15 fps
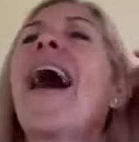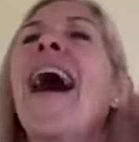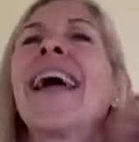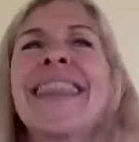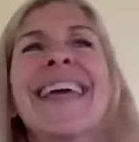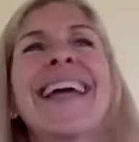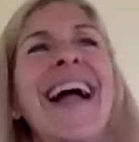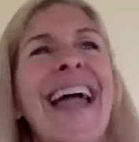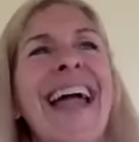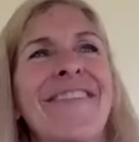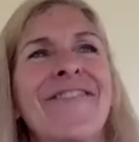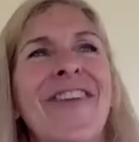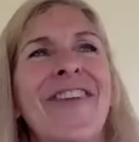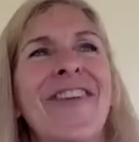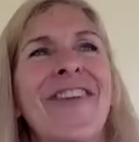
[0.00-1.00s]
I think I
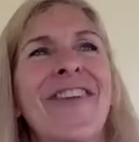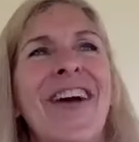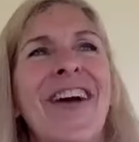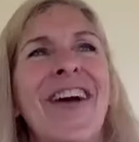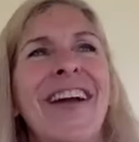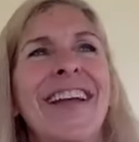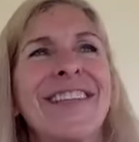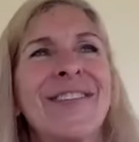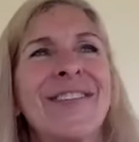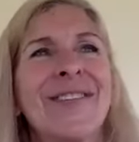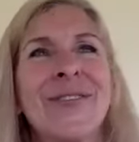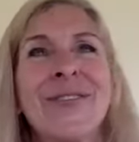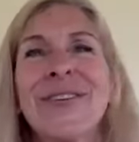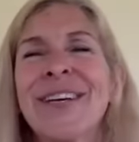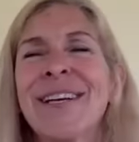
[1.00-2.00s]
have right. So
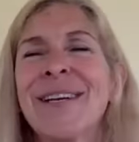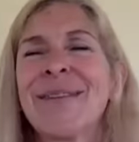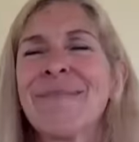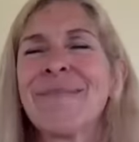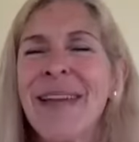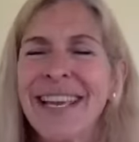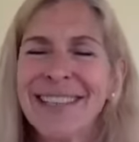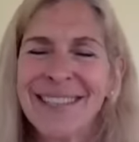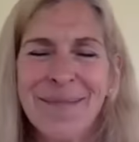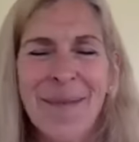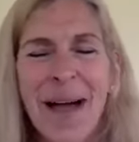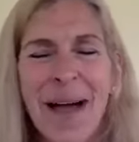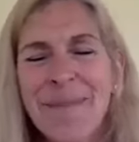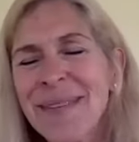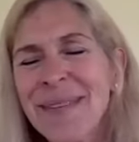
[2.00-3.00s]
you're going to make some
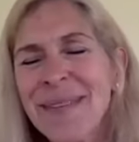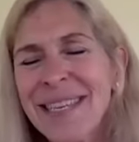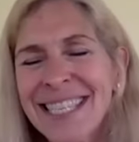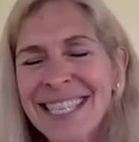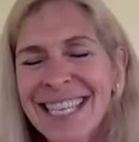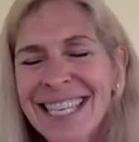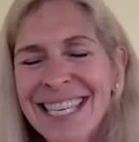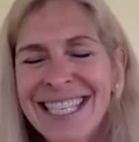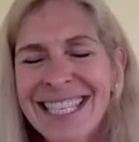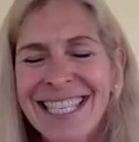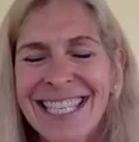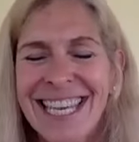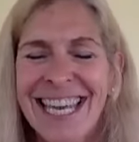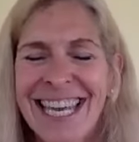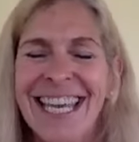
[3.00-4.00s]
hibiscus
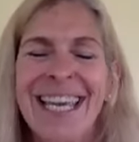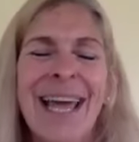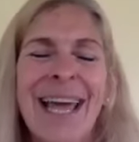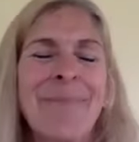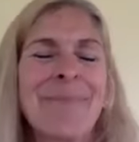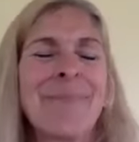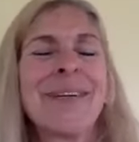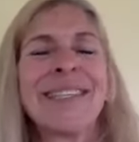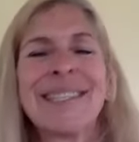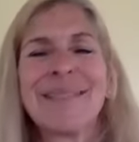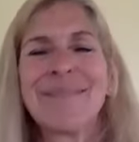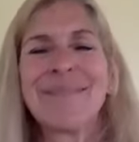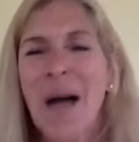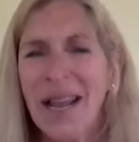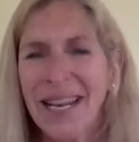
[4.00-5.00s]
tea and put some
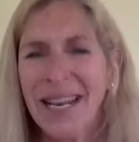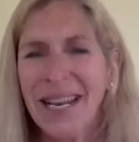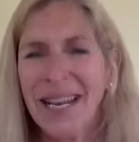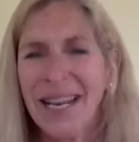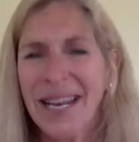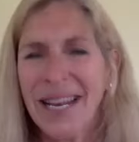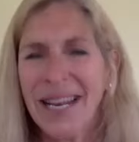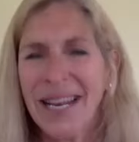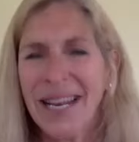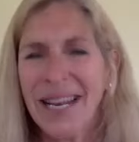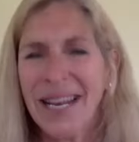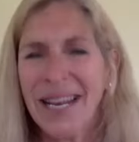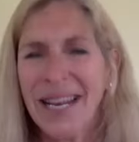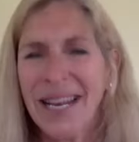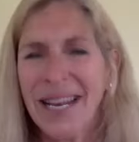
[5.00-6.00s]
honey in there,
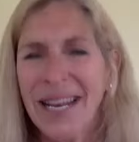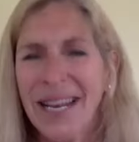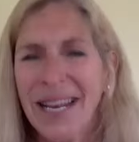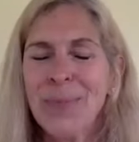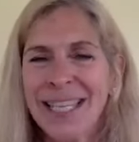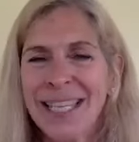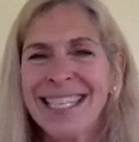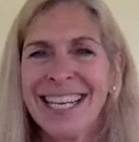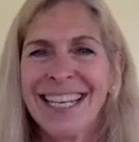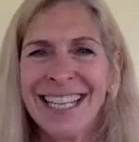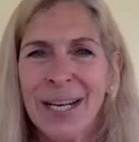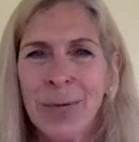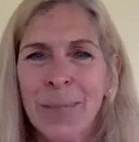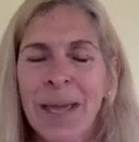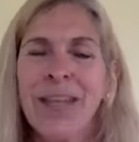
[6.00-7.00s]
right? So it
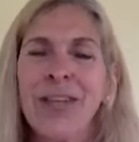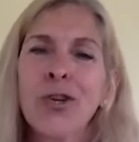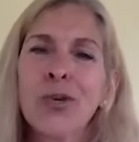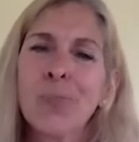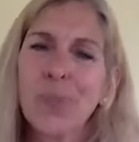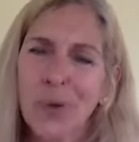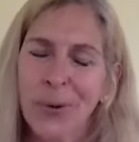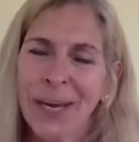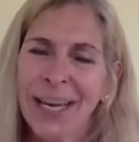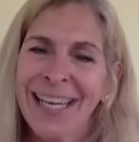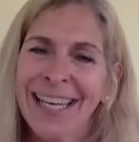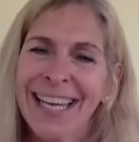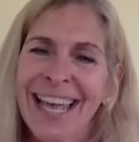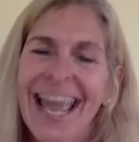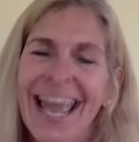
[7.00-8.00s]
sweetens it a little bit and
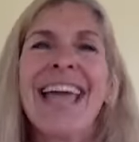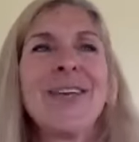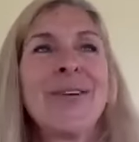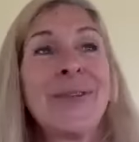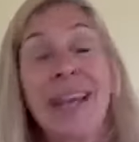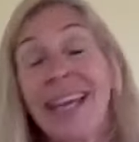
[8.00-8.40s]
you brew it.